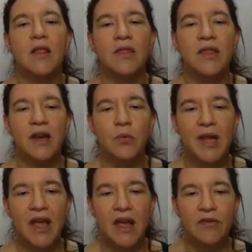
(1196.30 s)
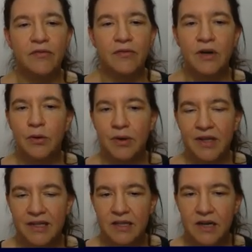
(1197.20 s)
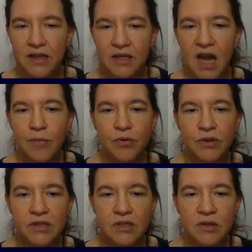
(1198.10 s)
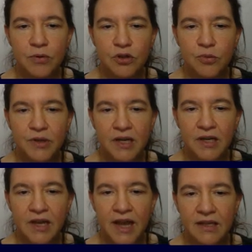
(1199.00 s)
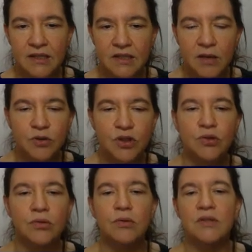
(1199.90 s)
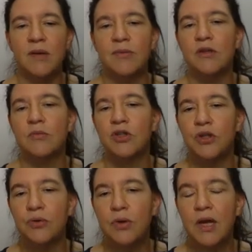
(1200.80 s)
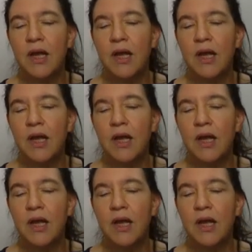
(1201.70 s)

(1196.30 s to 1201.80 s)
Then we have, oh, there's another typo, this is supposed to be a x sub 2, subscript 2.